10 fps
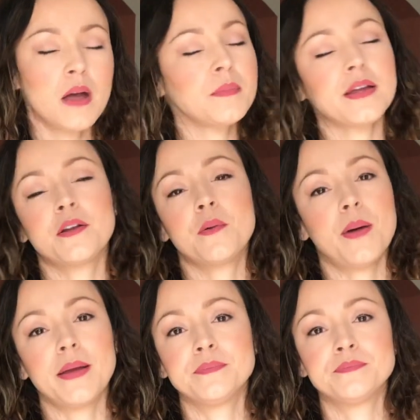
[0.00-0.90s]
I'm like, no
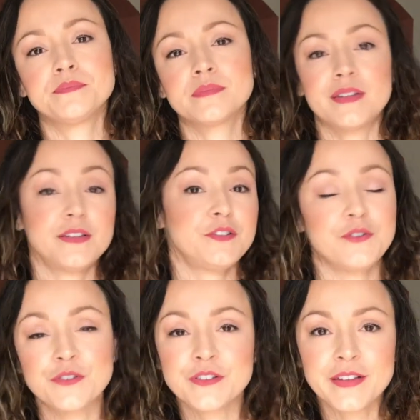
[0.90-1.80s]
way. The
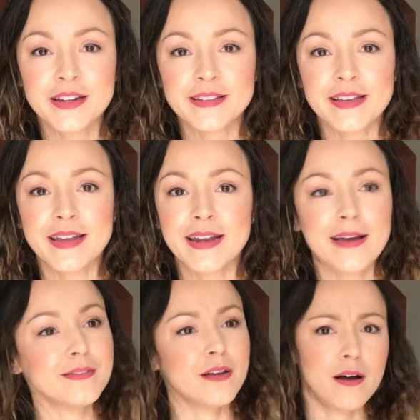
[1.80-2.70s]
detergent didn't take it
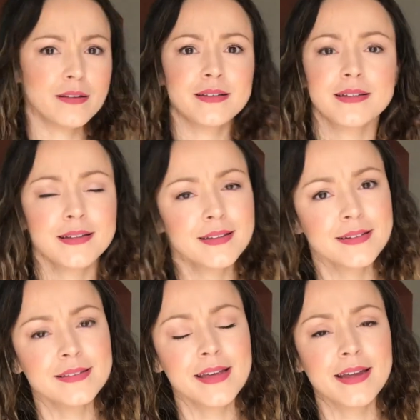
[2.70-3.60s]
out. The OxiClean
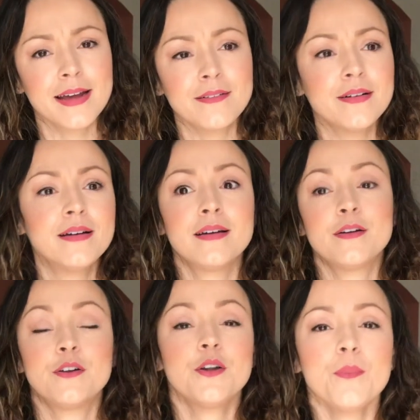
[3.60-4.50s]
didn't take it out.
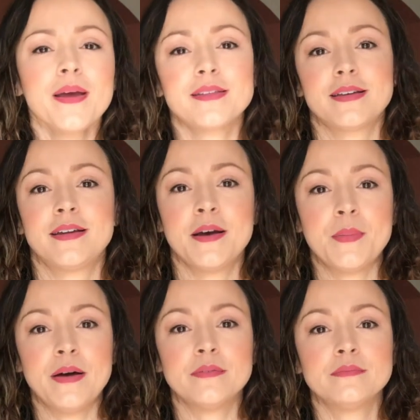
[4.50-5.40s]
No way it's going to
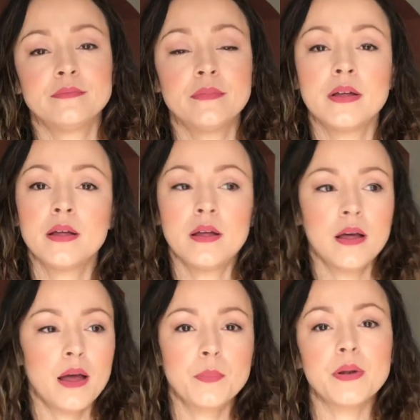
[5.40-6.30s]
come out.
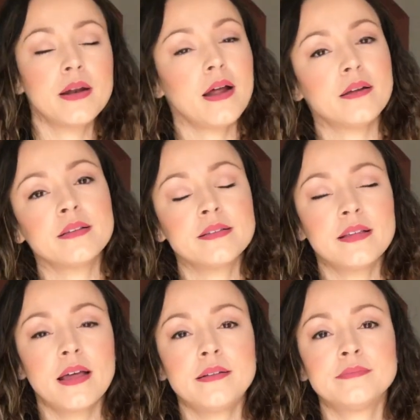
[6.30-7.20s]
Put it out in the
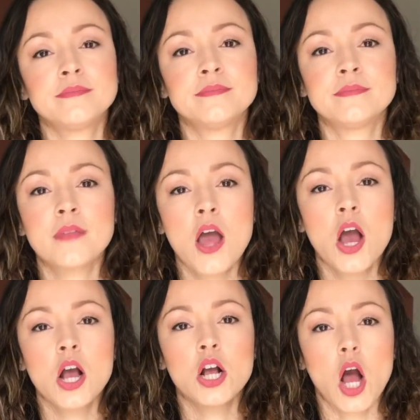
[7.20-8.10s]
sun,
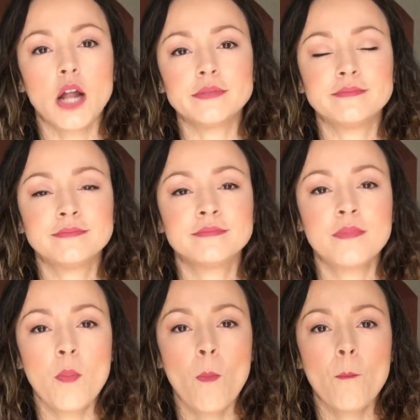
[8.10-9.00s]
gone.
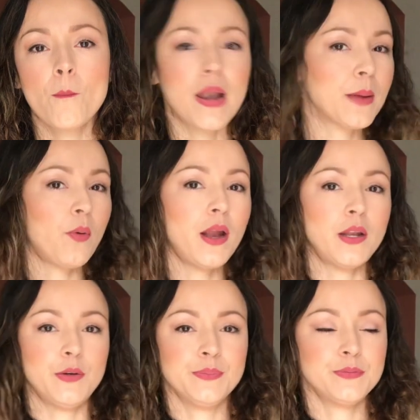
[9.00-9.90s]
Like brand
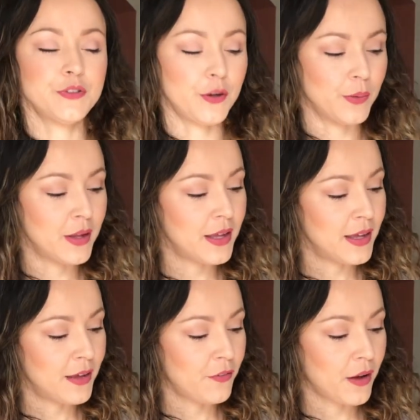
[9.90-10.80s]
new. So
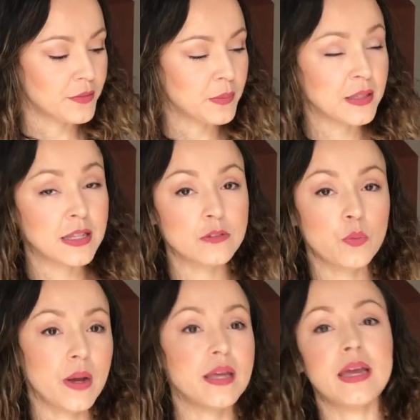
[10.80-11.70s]
if you have something that's
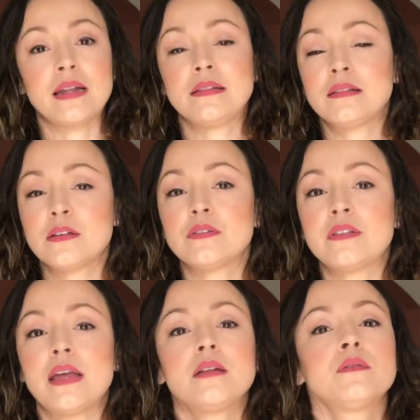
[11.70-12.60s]
white and it's still
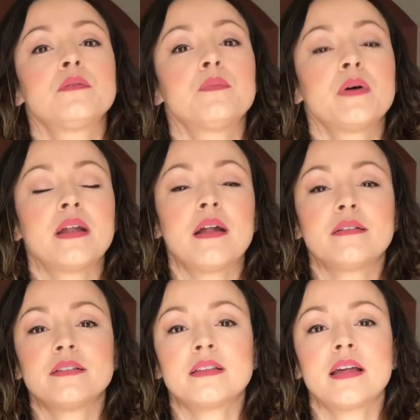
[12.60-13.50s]
stained, put it out
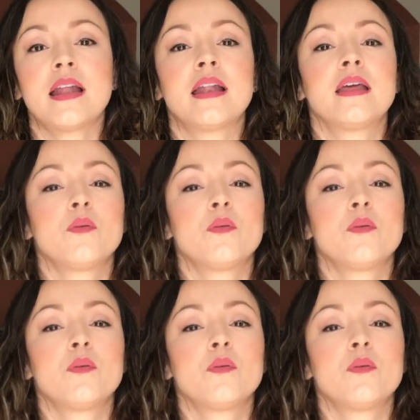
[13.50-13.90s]
in the sun and